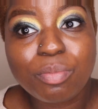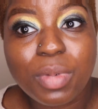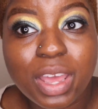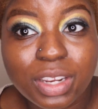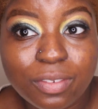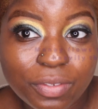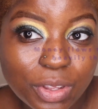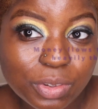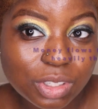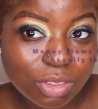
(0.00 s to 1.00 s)
Money
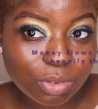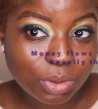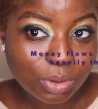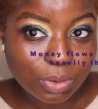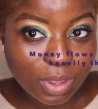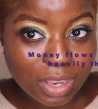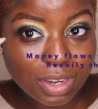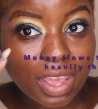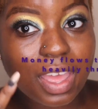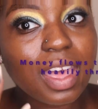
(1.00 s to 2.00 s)
flows through
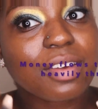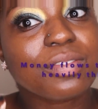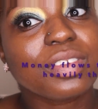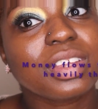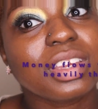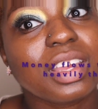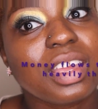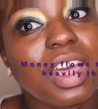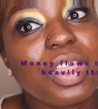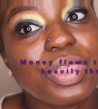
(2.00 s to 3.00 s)
and heavily
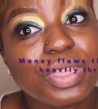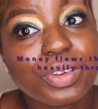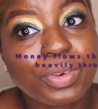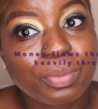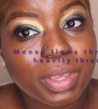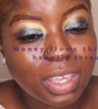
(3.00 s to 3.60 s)
through me.